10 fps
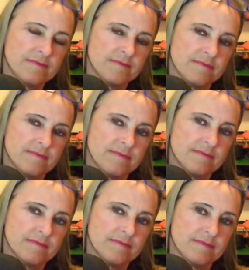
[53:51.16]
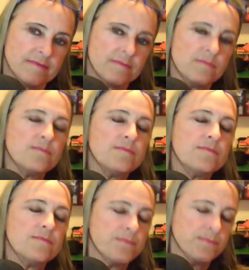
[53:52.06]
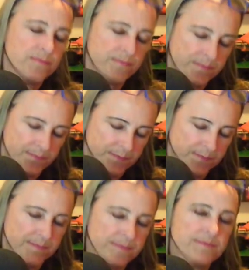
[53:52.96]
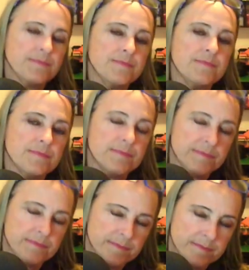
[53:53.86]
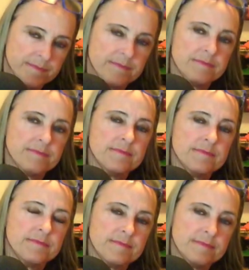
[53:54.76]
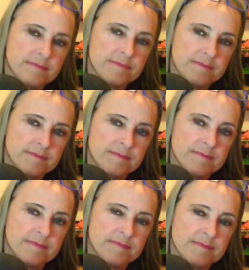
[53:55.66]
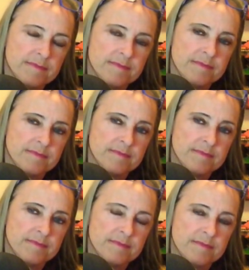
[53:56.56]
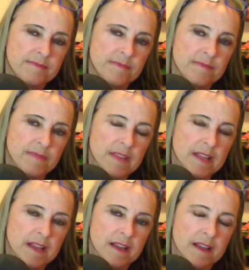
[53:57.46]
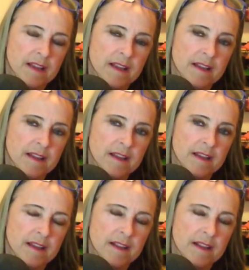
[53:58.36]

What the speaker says: The person shown says nothing.